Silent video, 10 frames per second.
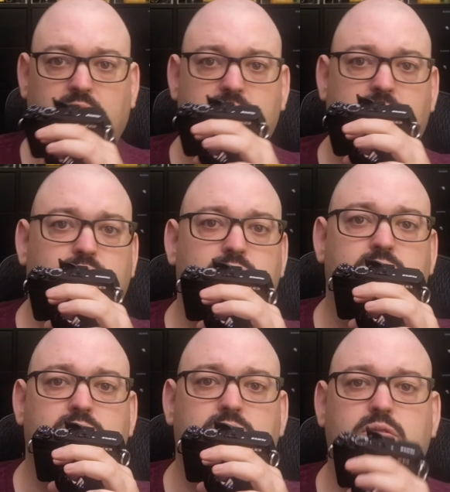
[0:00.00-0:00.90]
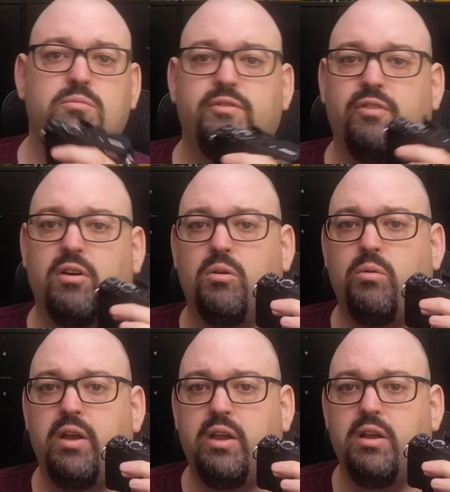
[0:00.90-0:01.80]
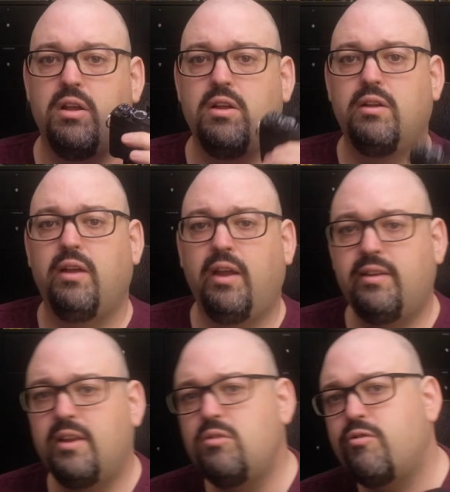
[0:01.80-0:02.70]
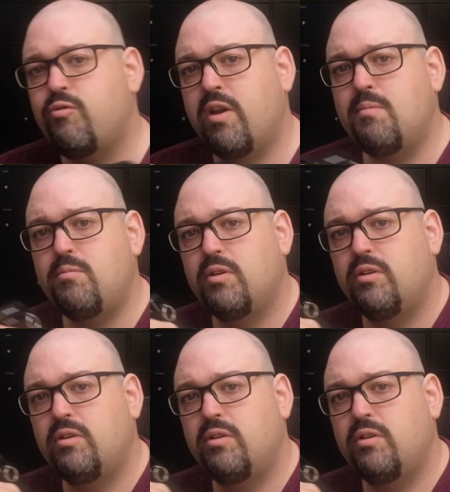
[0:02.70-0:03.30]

You have to be far away, and then you frame